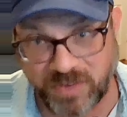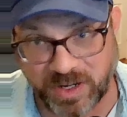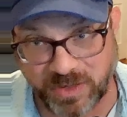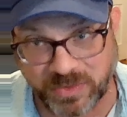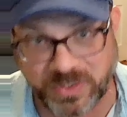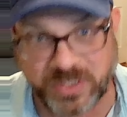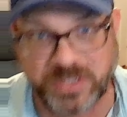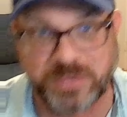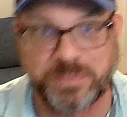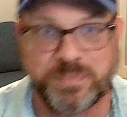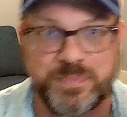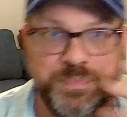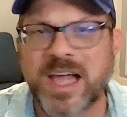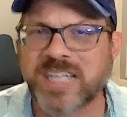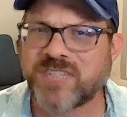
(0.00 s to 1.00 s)
votes.
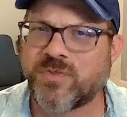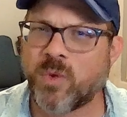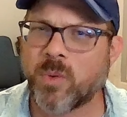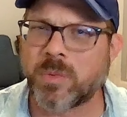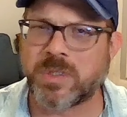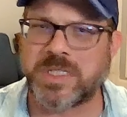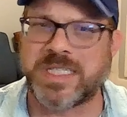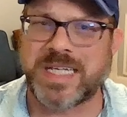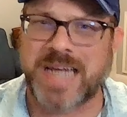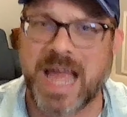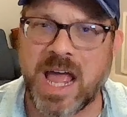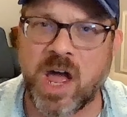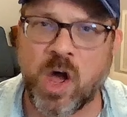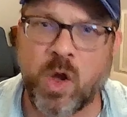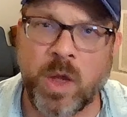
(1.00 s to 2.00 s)
Fast forward to
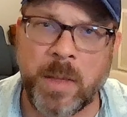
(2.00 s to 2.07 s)
now,